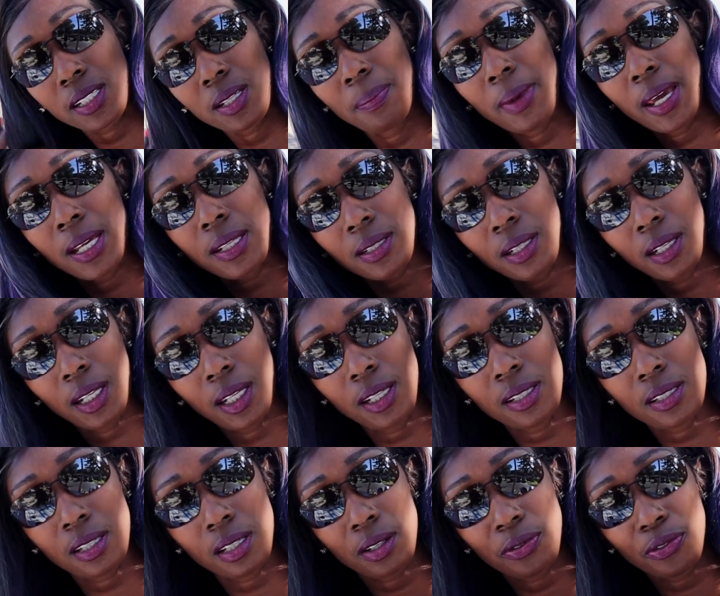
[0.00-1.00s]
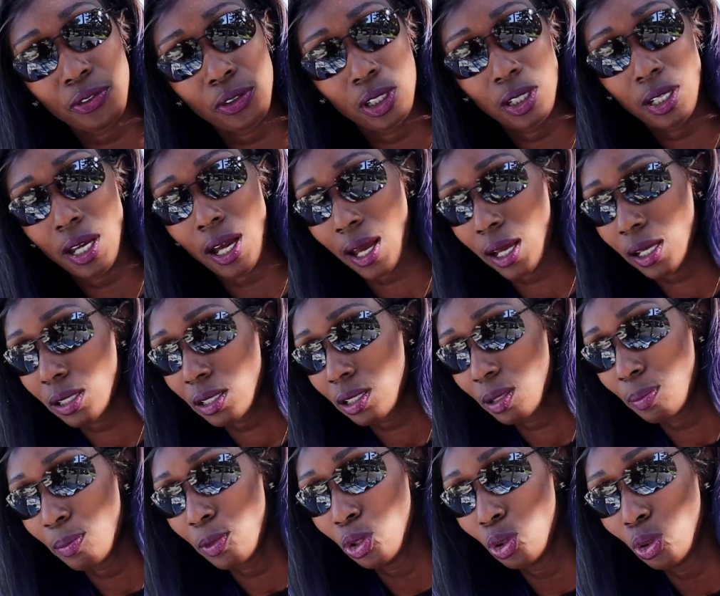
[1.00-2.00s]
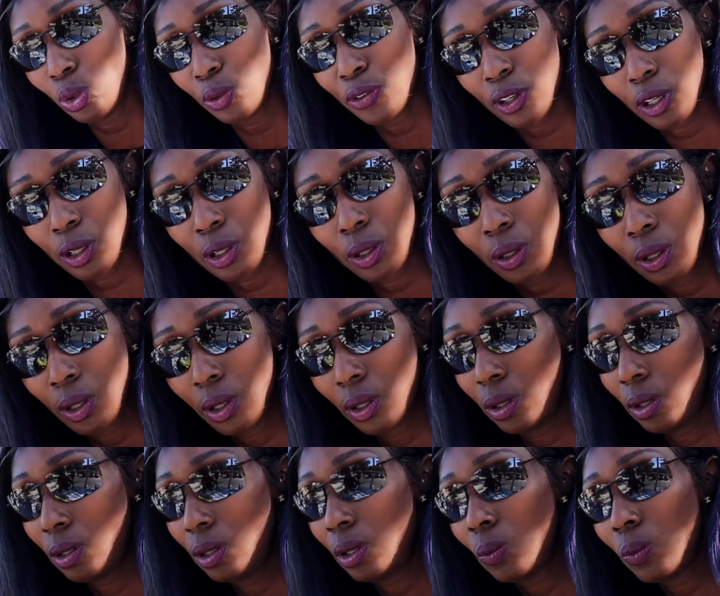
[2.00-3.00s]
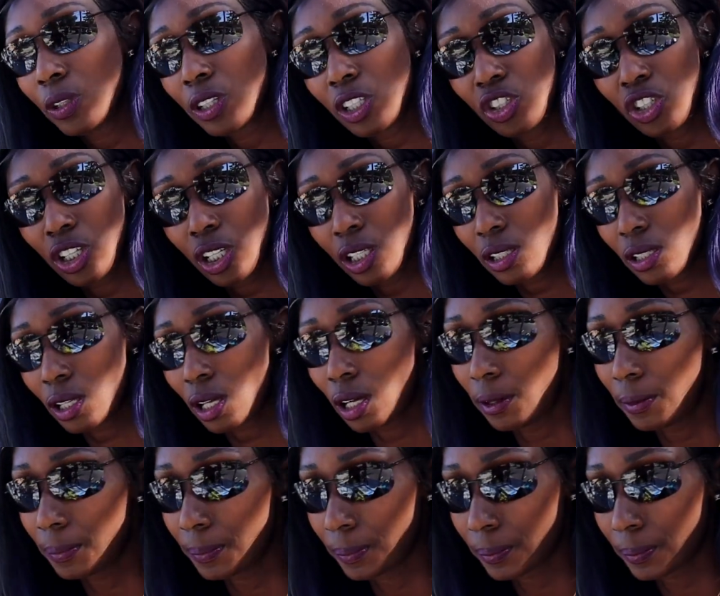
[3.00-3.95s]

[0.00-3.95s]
it makes it easier for you guys to maneuver with the jigsaw.